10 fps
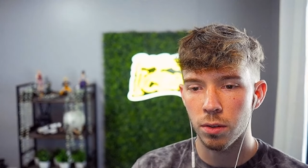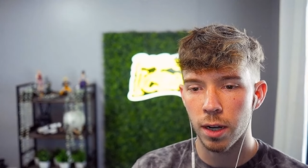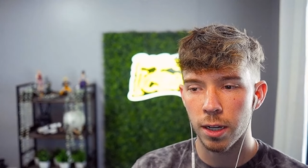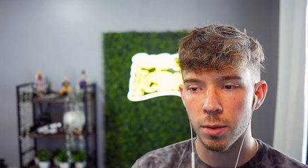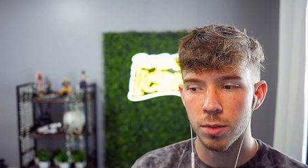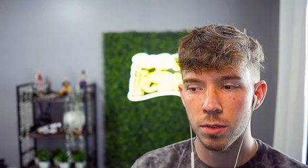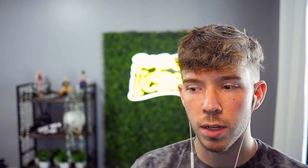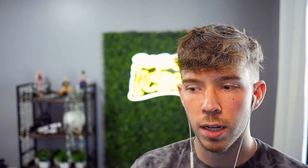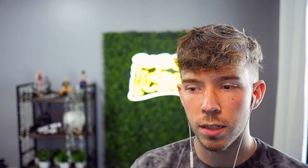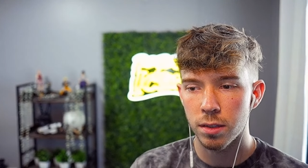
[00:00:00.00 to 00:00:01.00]
Hokage was
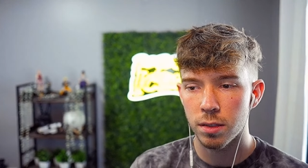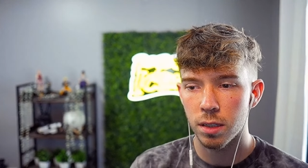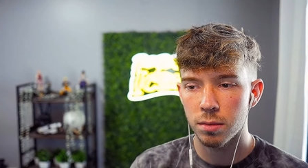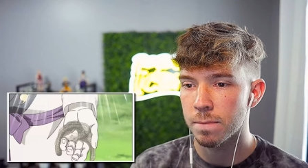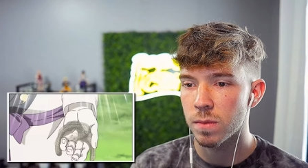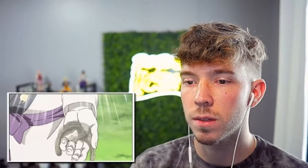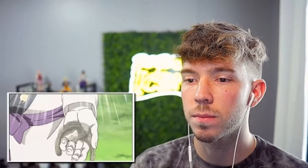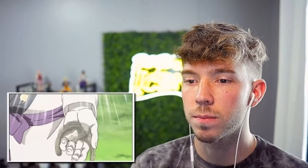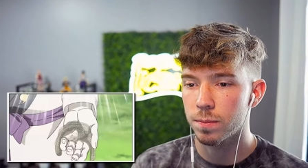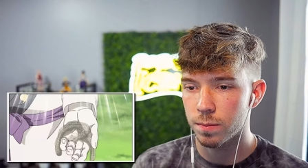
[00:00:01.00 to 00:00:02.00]
Hokage this time? What is yep. this?